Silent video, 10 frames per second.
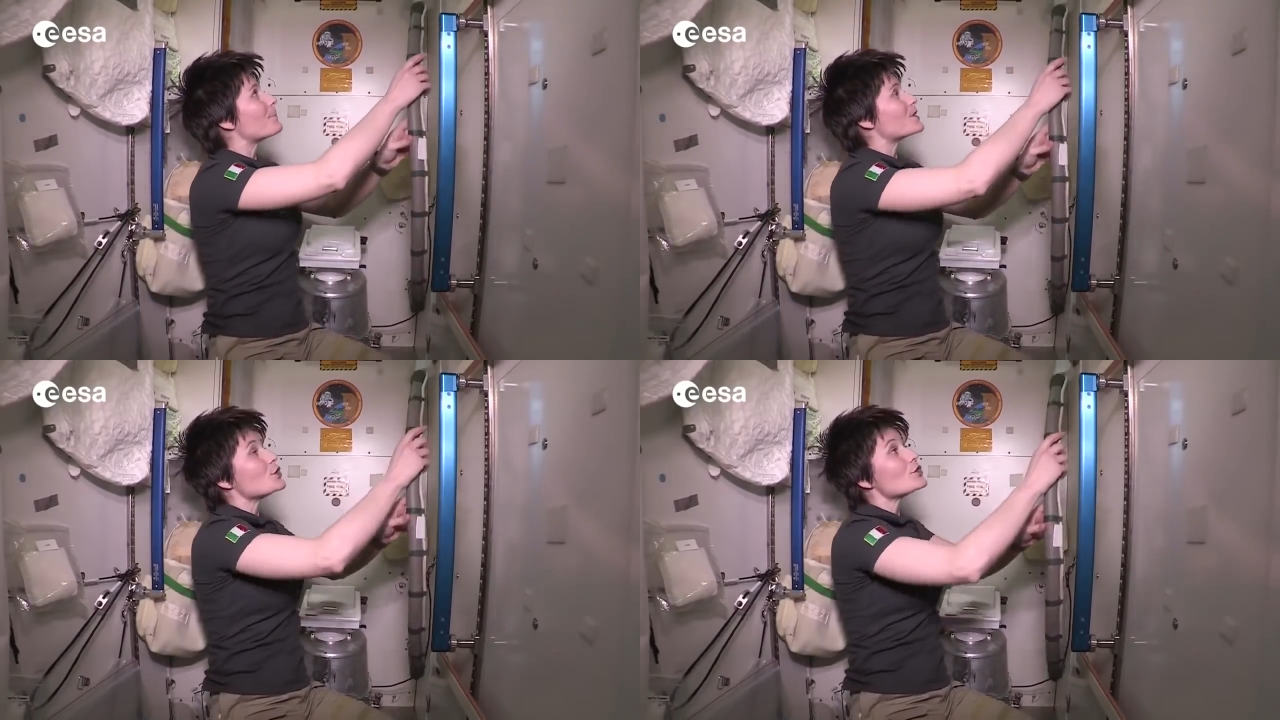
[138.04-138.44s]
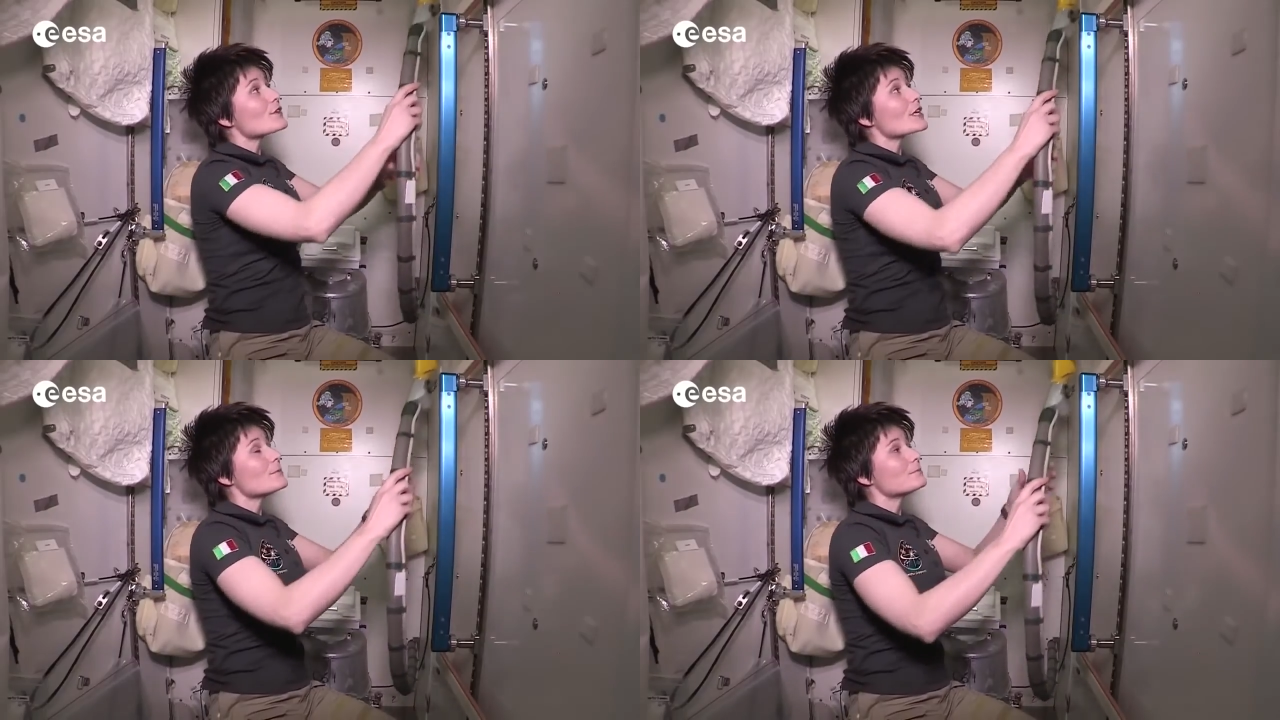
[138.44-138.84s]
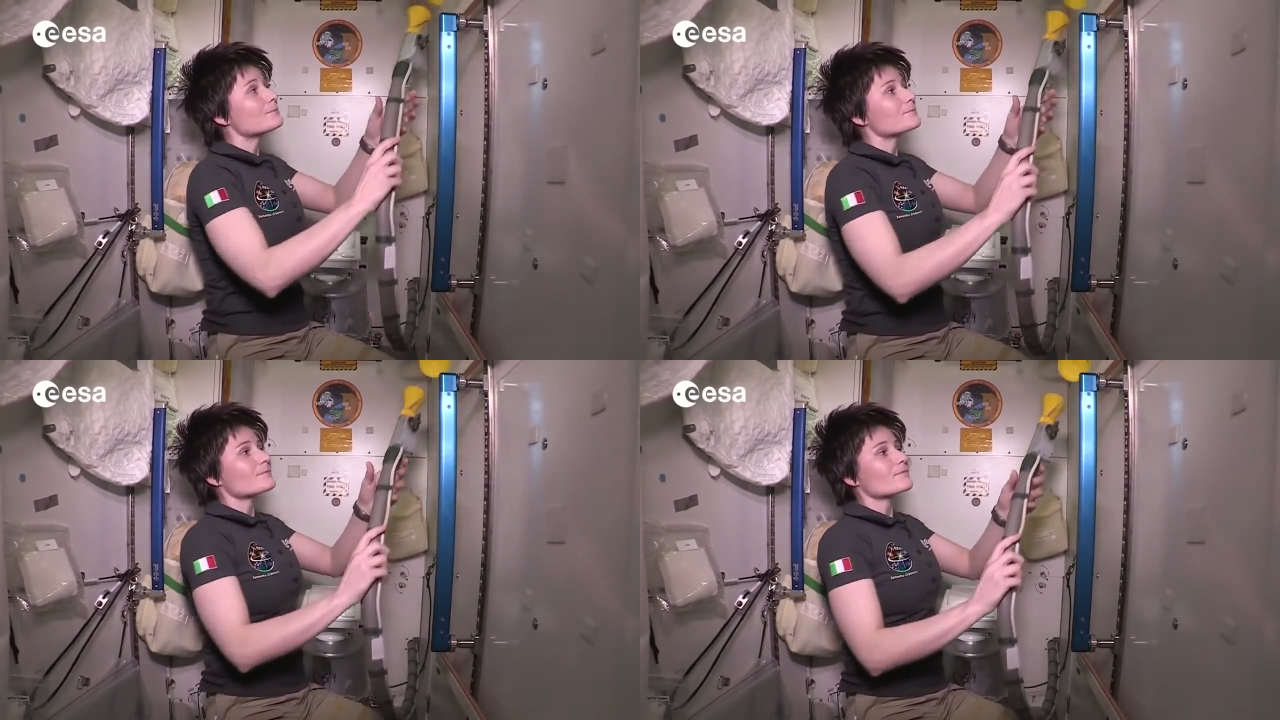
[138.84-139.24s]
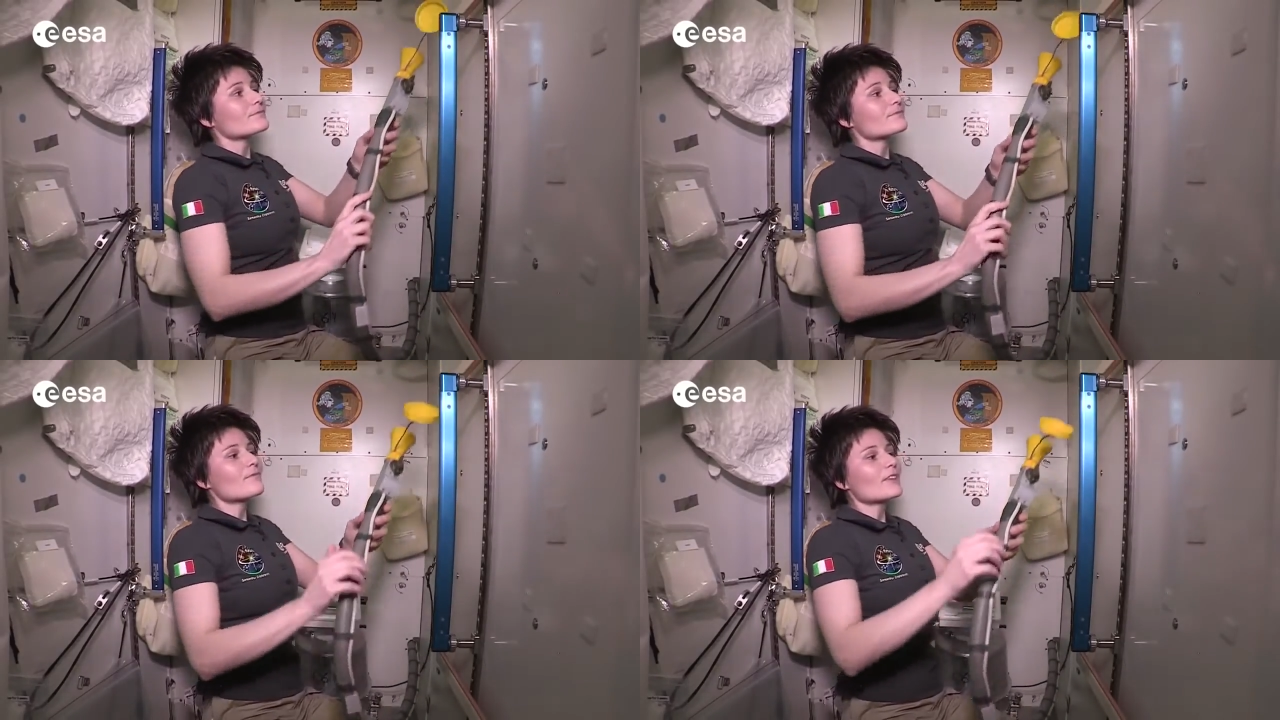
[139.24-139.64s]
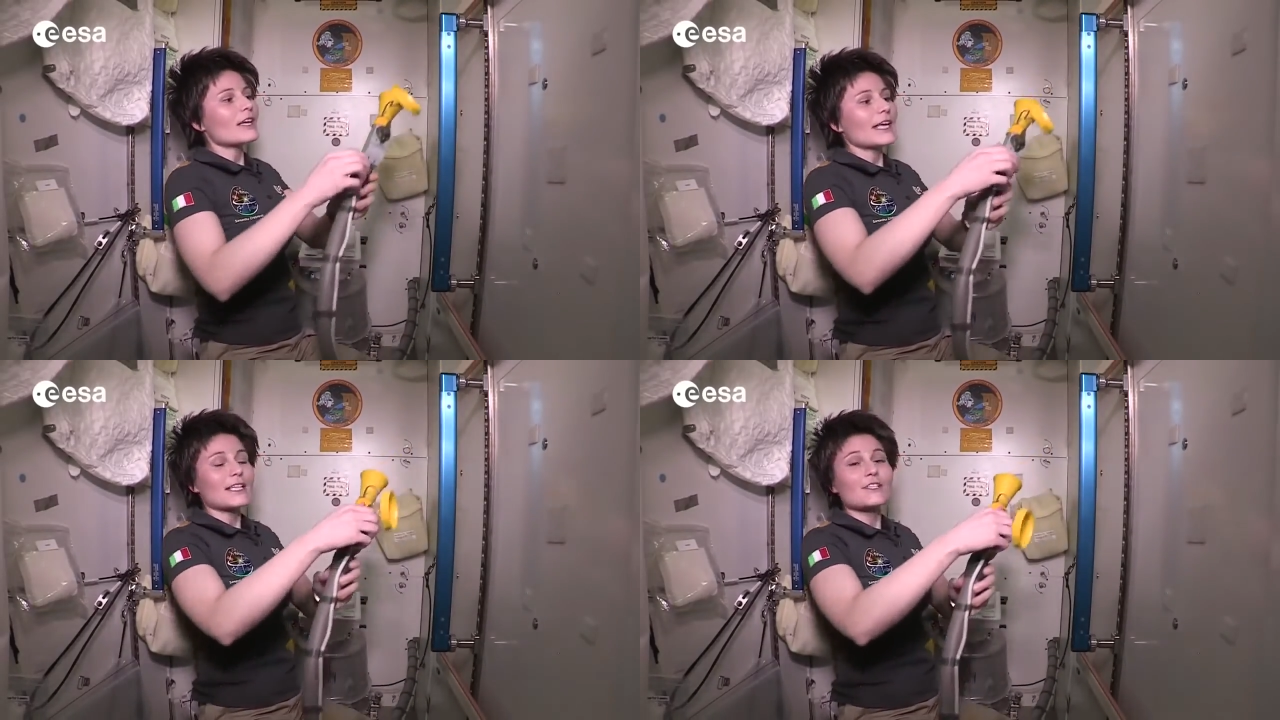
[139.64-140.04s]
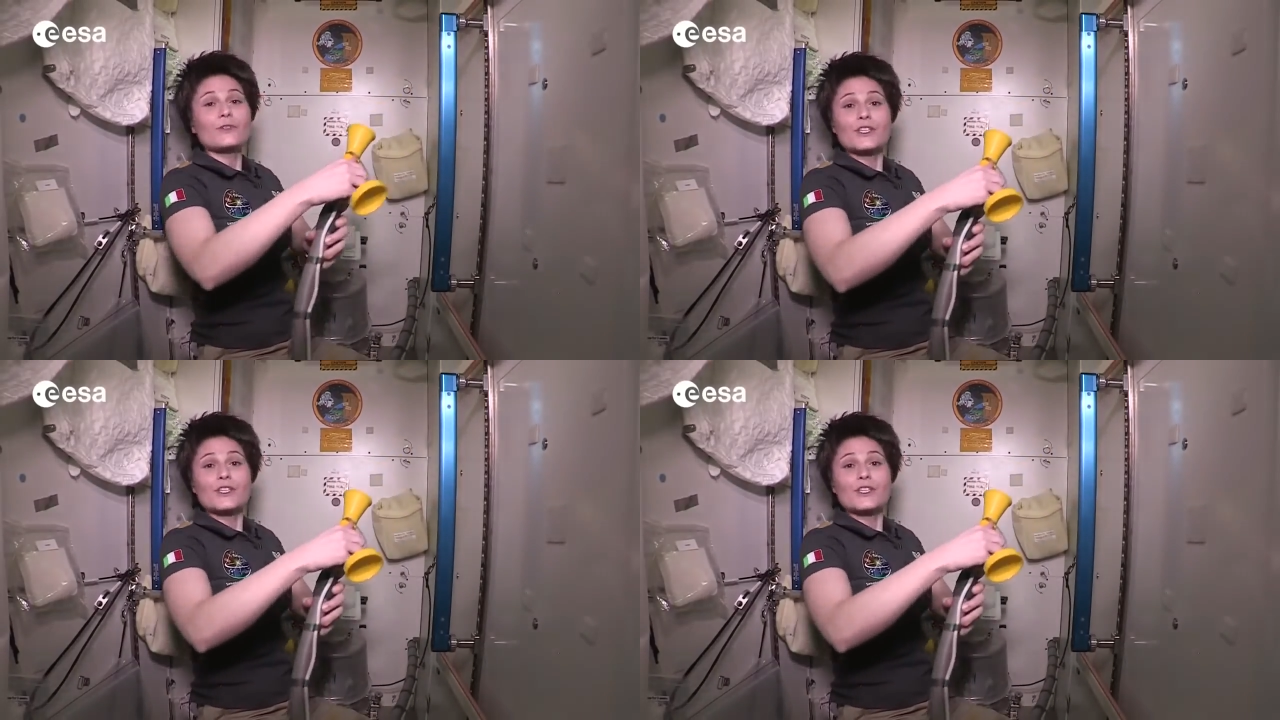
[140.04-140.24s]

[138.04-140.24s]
But urine gets